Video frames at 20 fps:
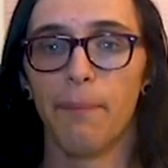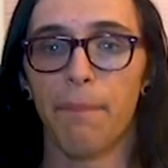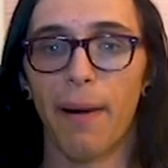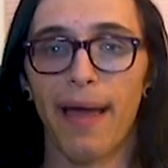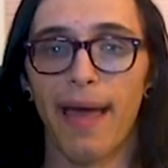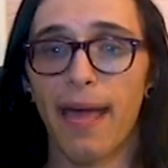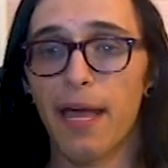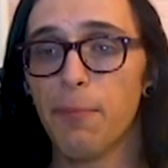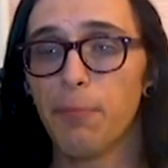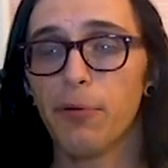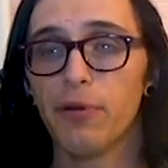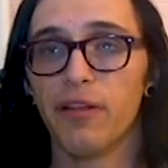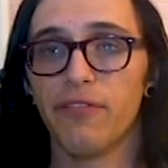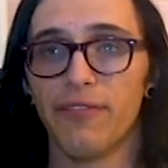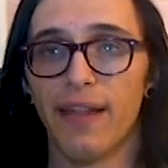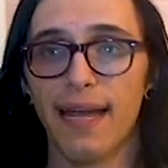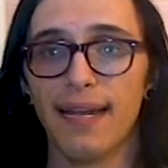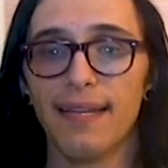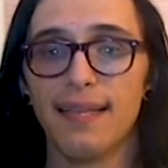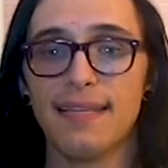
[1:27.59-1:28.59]
By April of
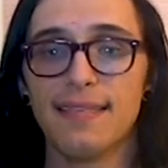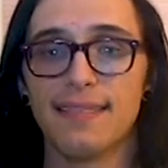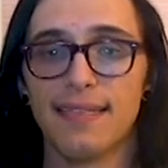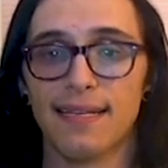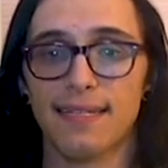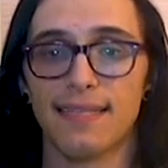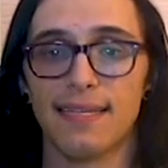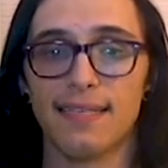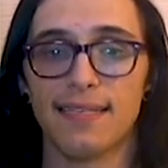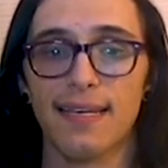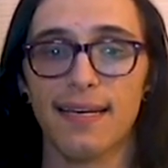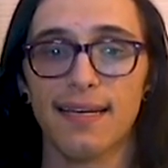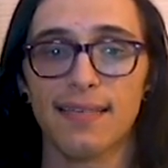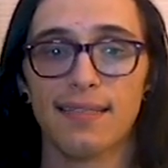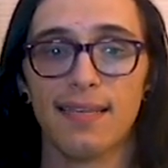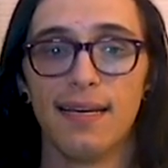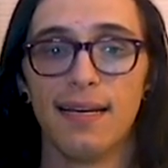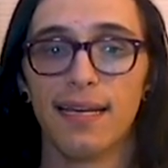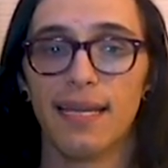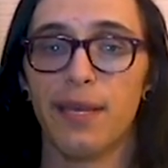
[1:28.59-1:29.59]

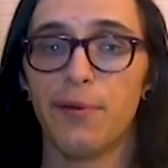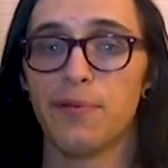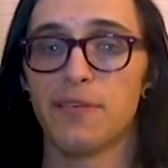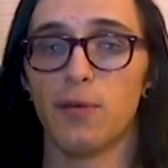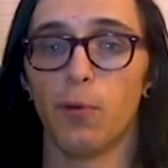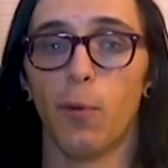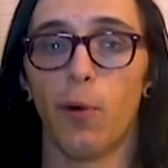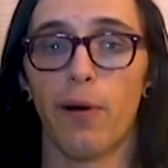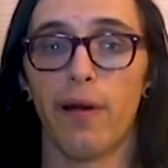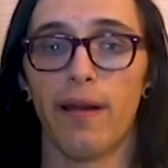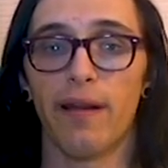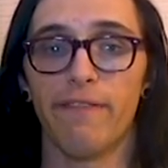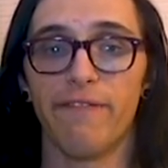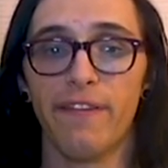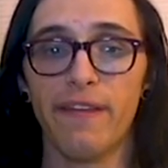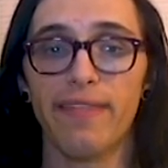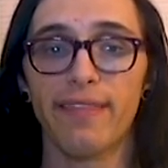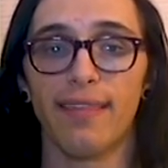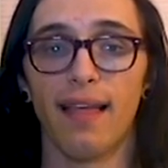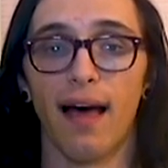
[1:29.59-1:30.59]
1966, he was awarded a
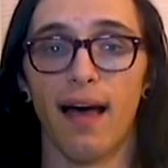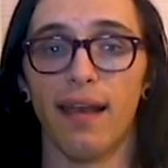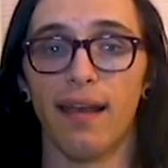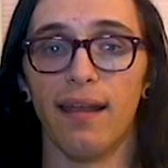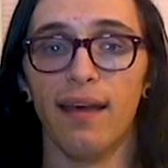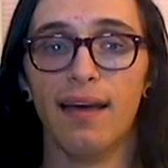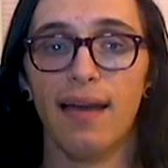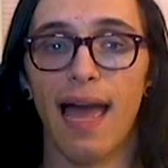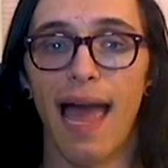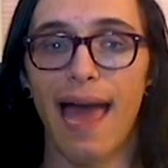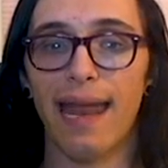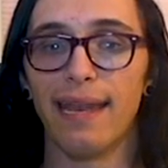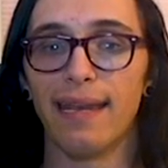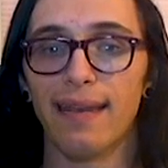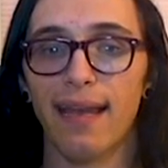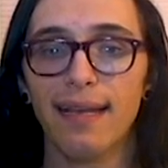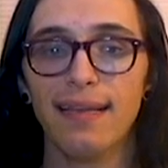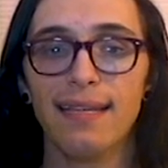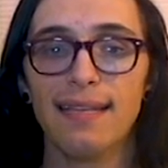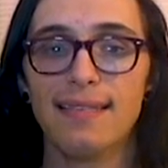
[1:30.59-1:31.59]
fifth dan, and
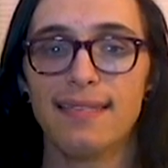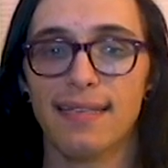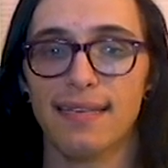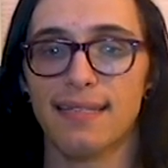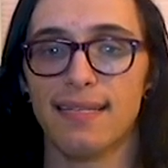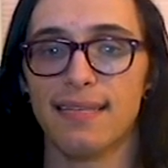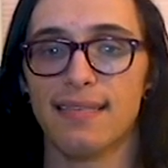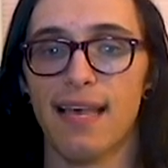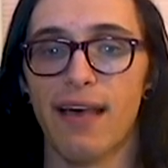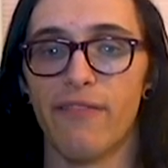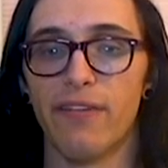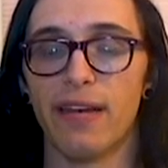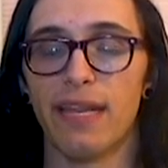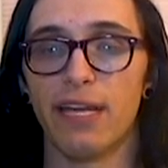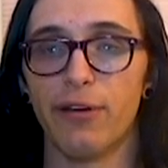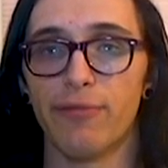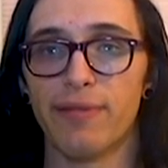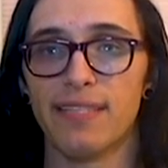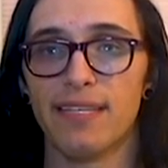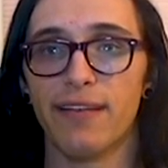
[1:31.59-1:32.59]
in 1967
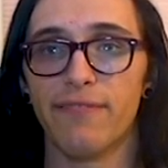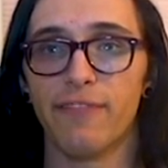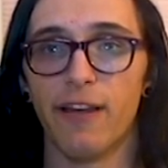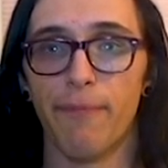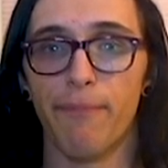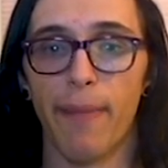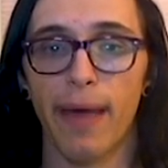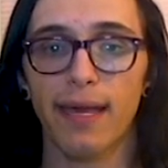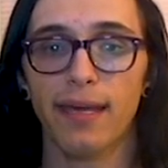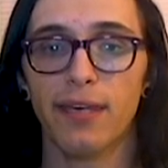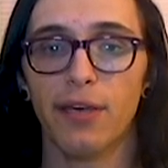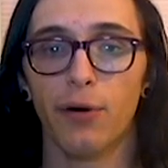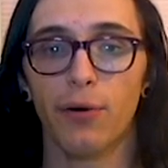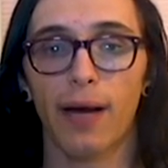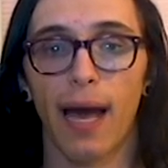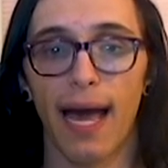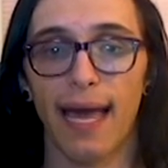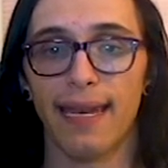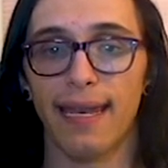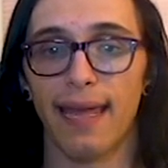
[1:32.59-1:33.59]
he received a
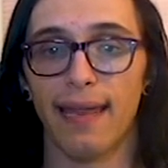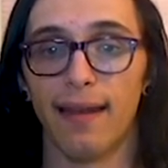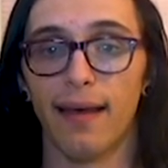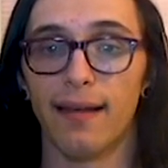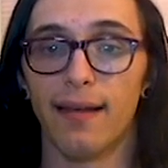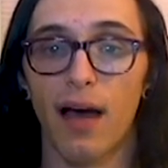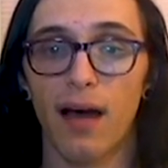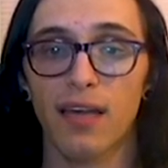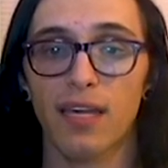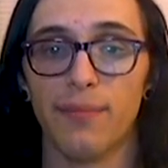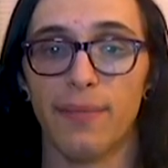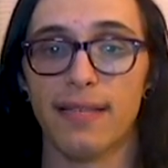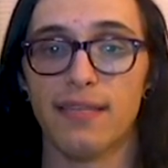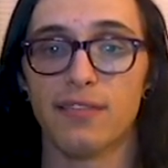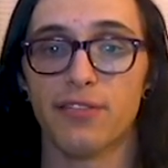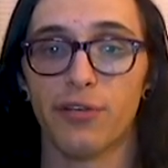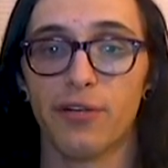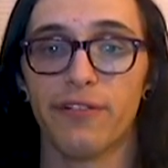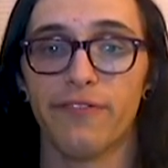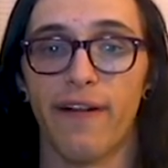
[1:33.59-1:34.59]
Menkyo Kaiden, a
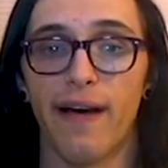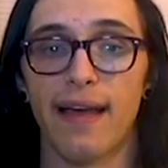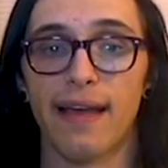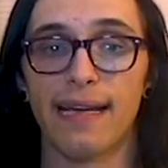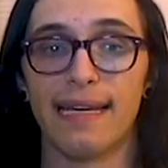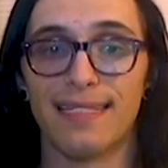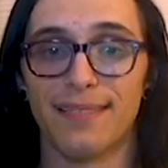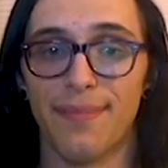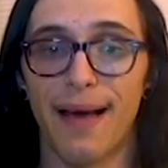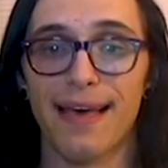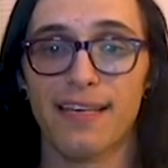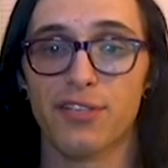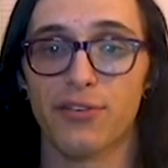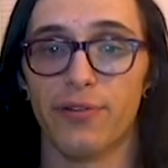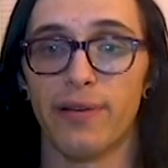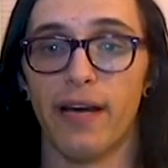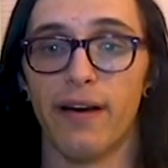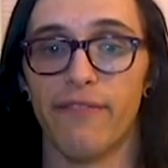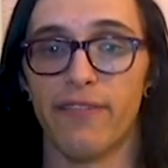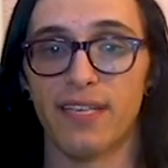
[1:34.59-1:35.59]
document certifying his
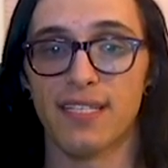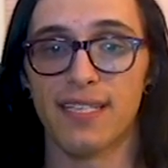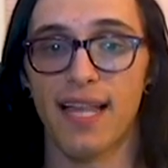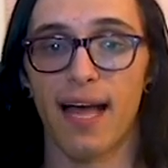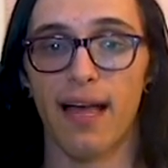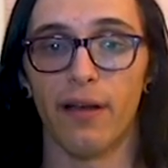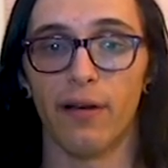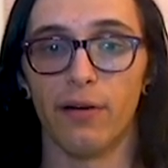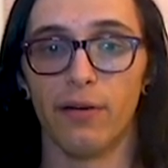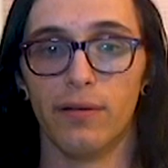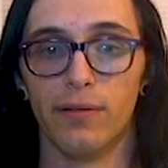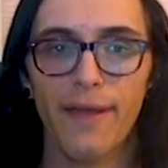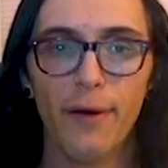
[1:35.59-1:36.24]
mastery of the style.